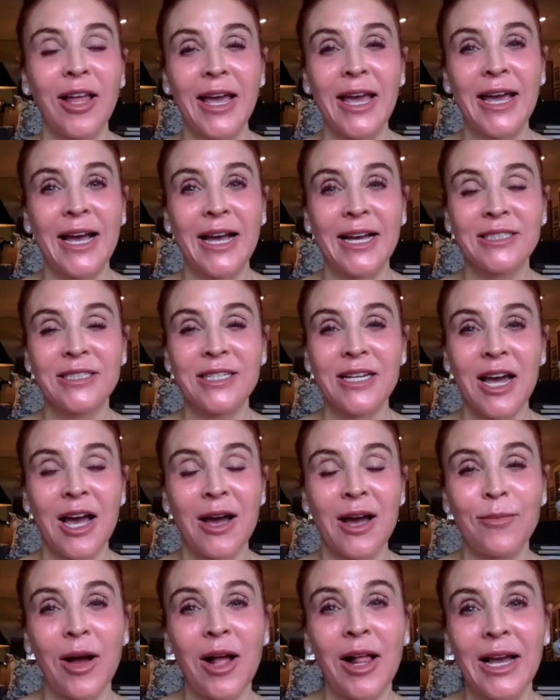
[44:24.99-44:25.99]
And
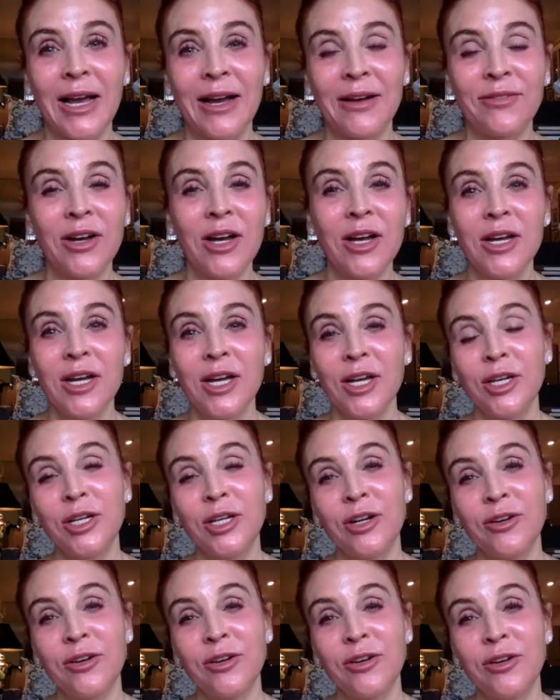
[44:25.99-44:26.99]
I'll have, you know,
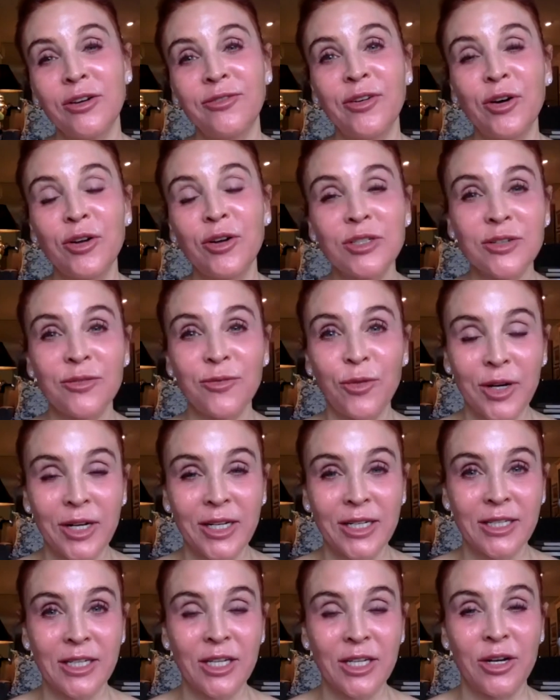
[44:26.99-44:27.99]
photos of what
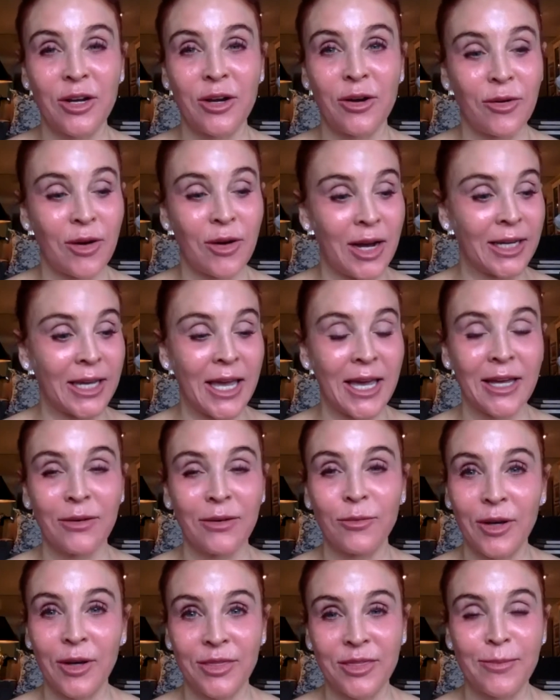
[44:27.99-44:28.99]
it, you know, again,
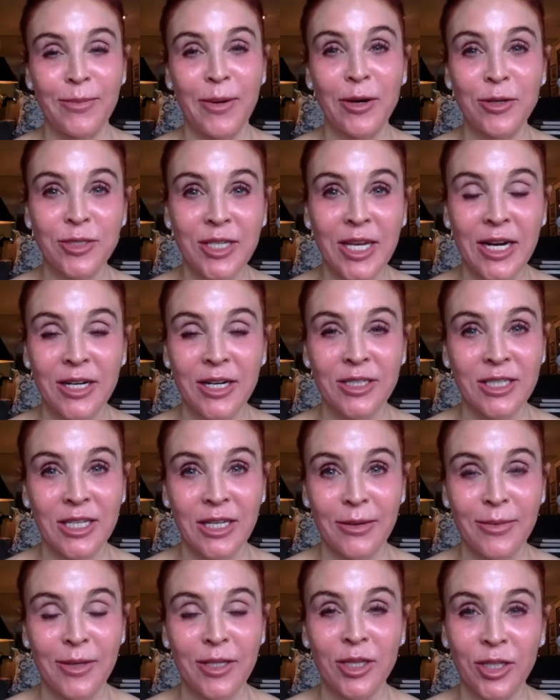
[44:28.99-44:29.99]
what the post-care is going to
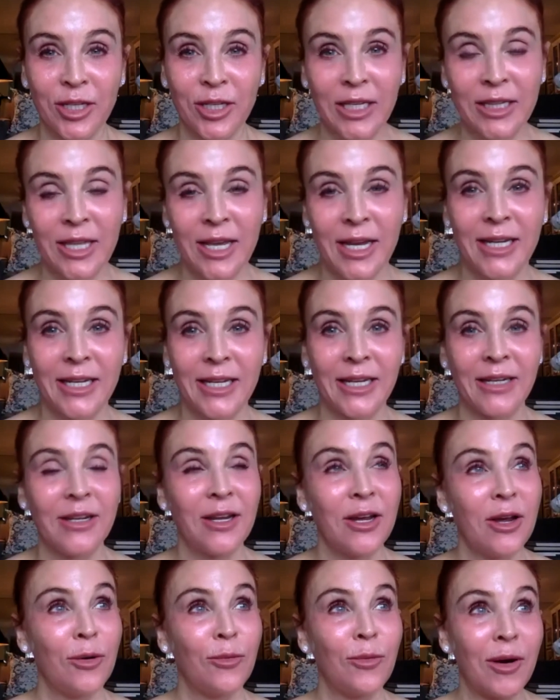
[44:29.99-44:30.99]
be looking like and
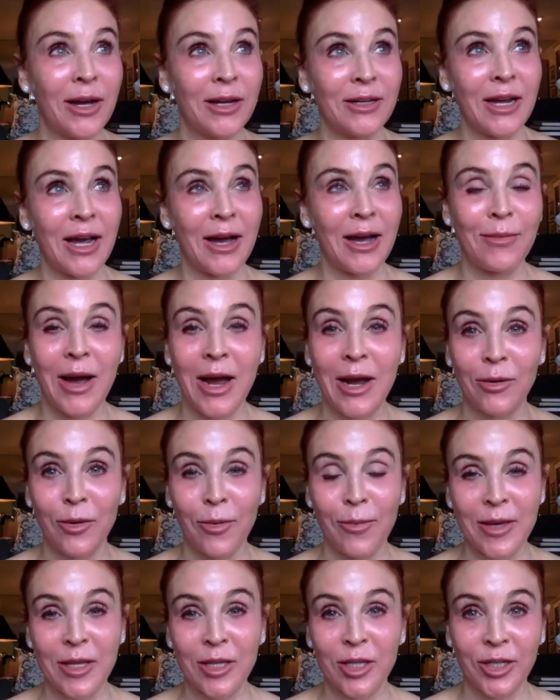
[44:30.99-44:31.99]
what I will
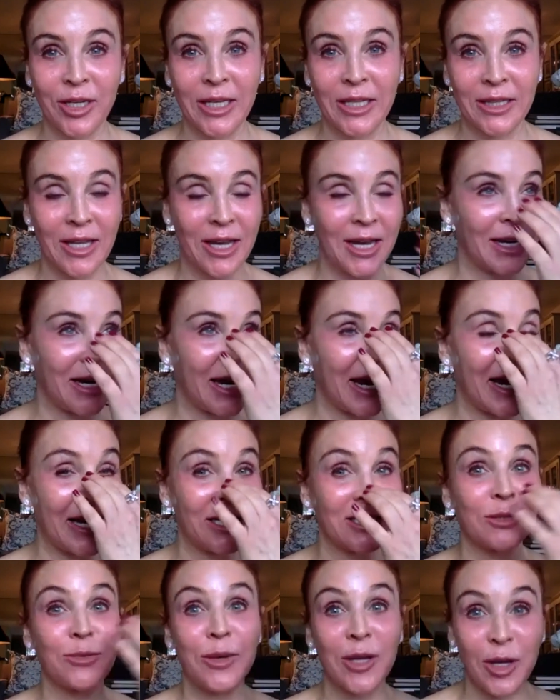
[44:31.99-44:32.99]
be looking like
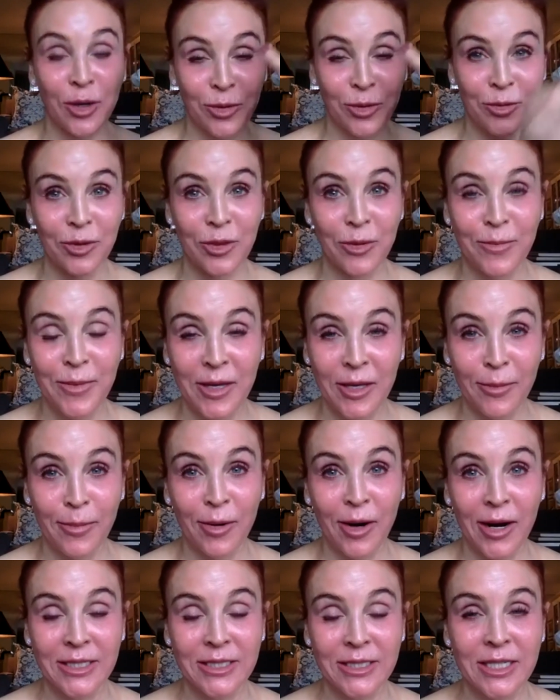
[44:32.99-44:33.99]
as we go through the peel
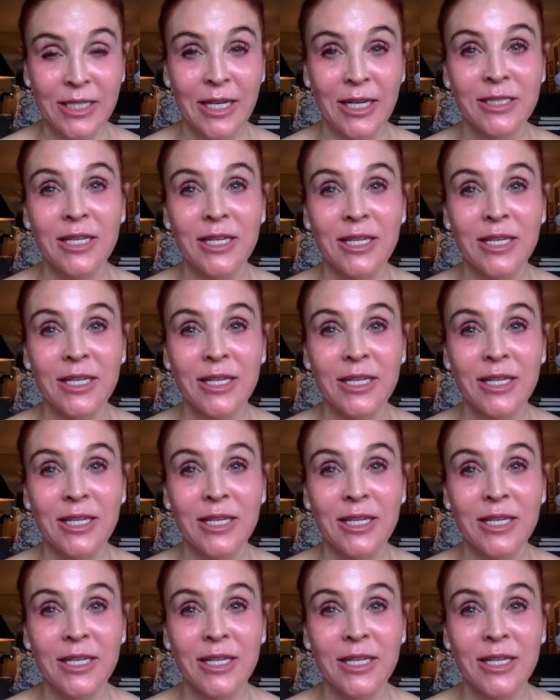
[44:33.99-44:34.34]
process.